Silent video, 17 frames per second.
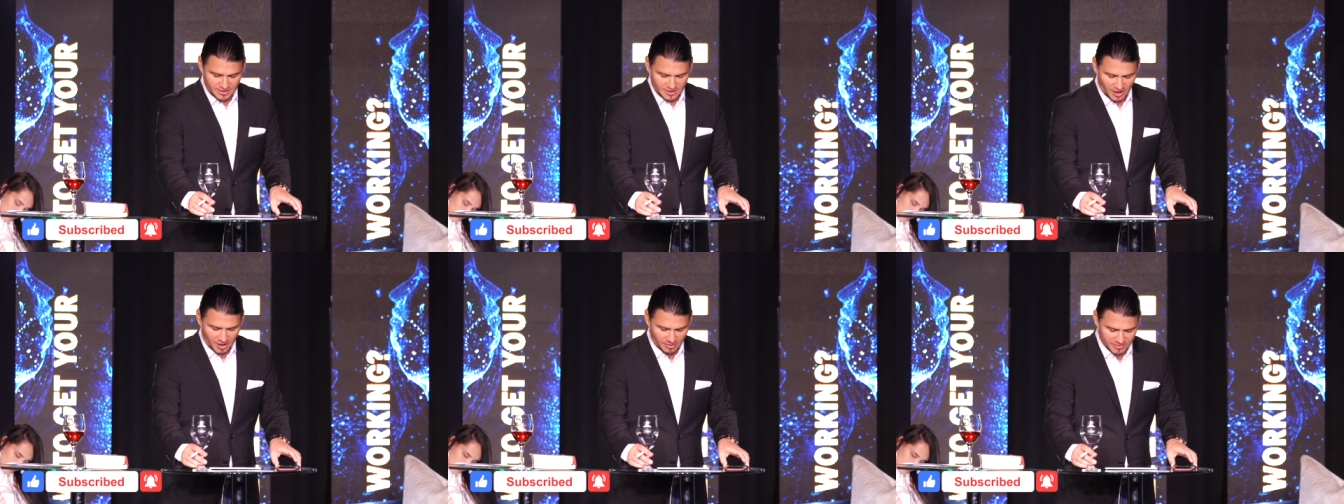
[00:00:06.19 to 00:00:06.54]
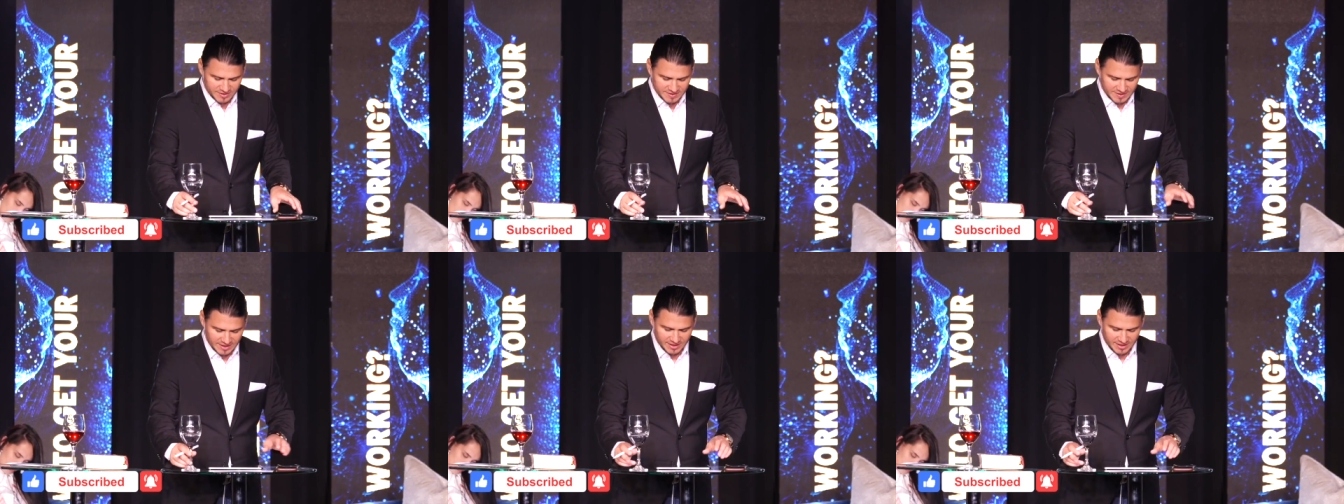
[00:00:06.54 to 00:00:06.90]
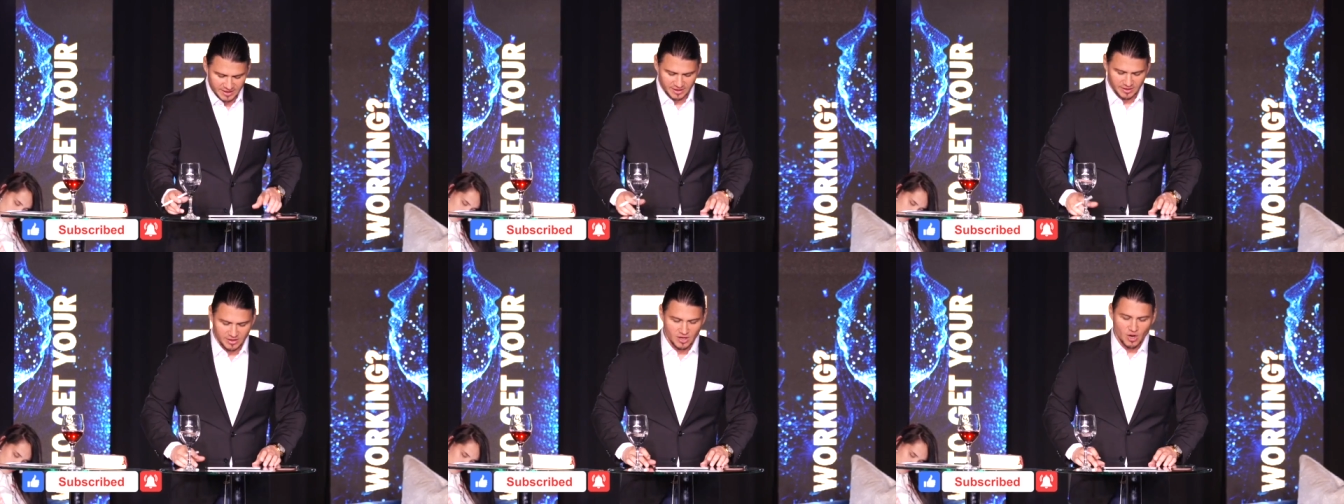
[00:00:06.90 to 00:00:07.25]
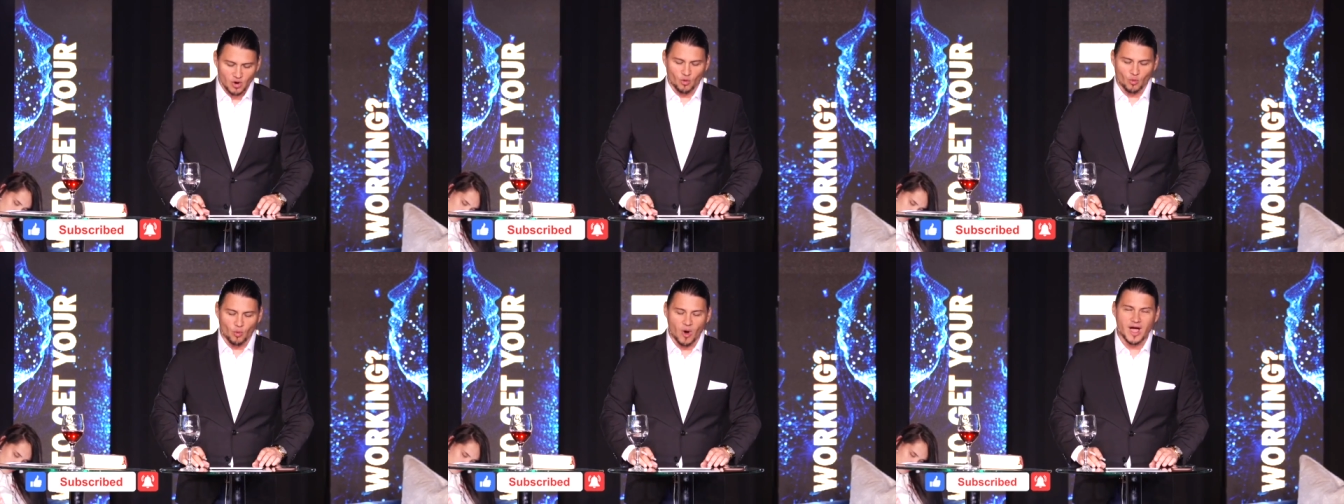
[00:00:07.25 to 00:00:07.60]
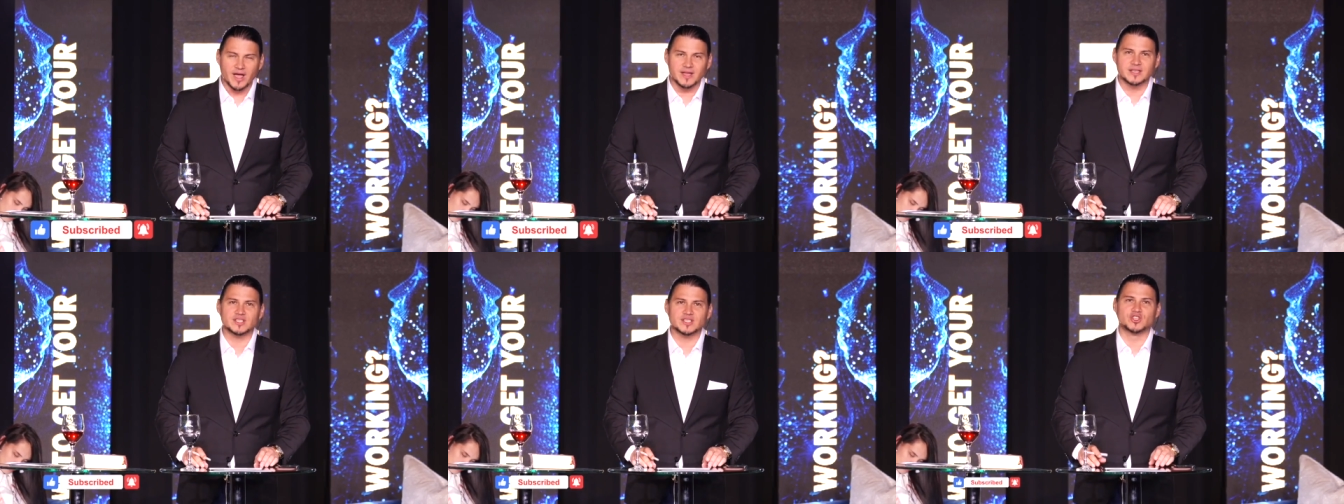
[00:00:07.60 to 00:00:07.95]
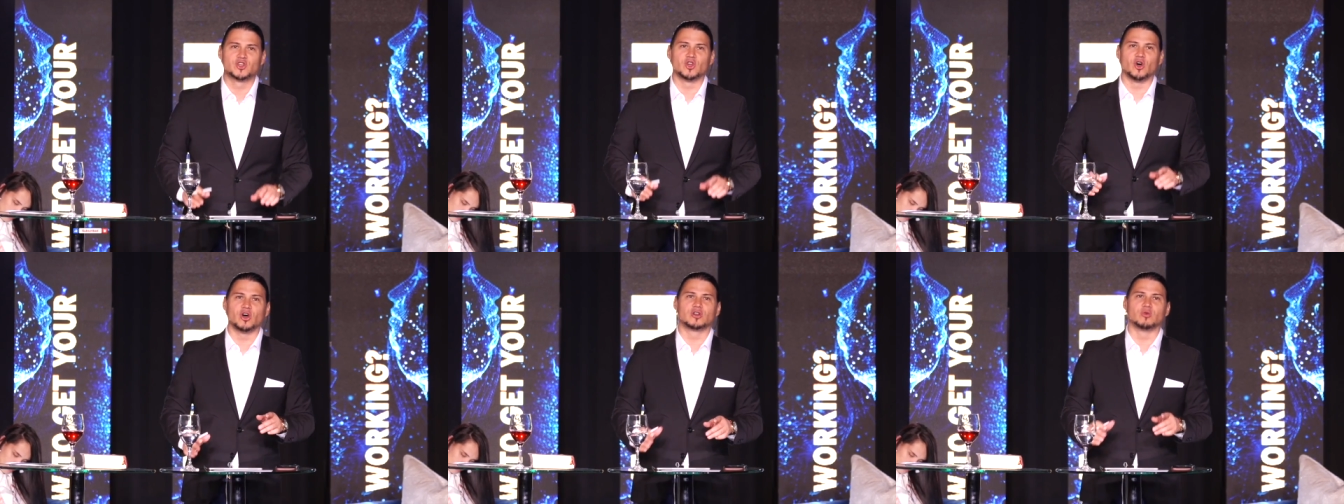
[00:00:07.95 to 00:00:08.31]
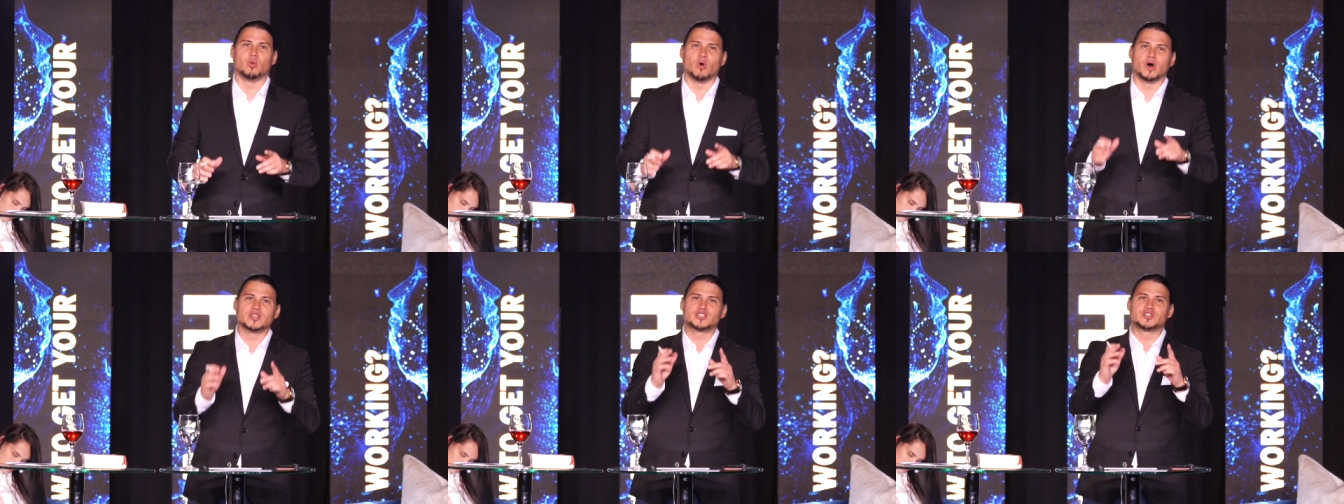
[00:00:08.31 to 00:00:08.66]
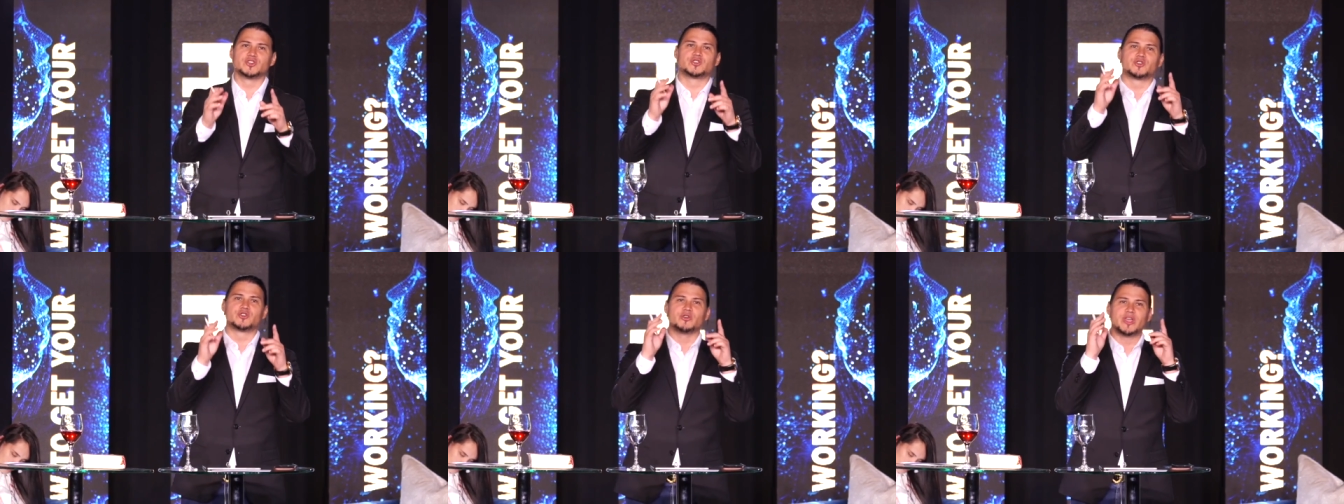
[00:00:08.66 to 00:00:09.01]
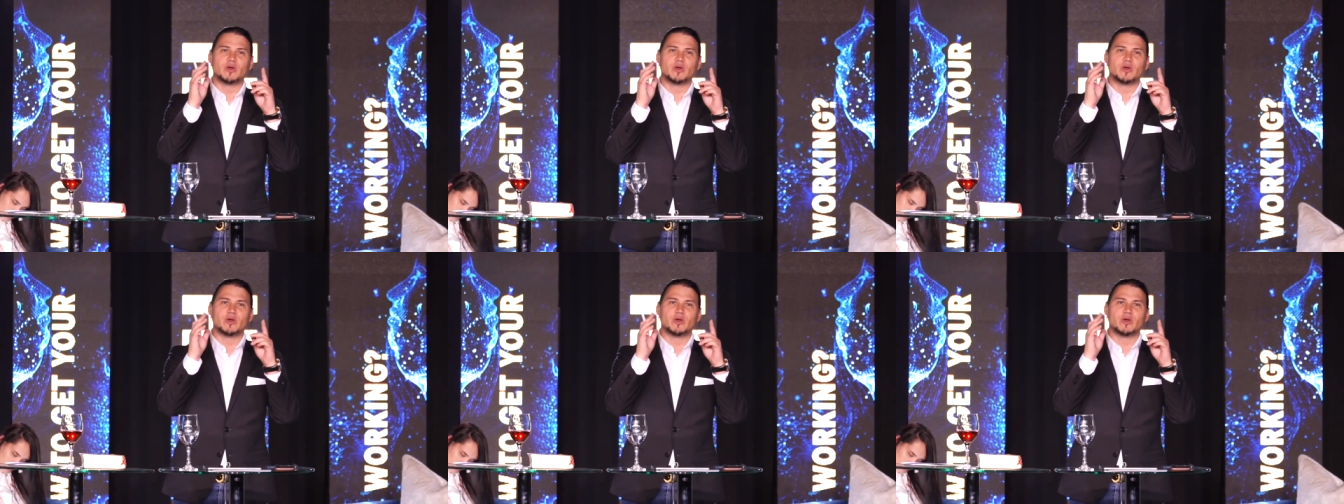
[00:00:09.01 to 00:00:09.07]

I'm going to say it again. Why does God want you to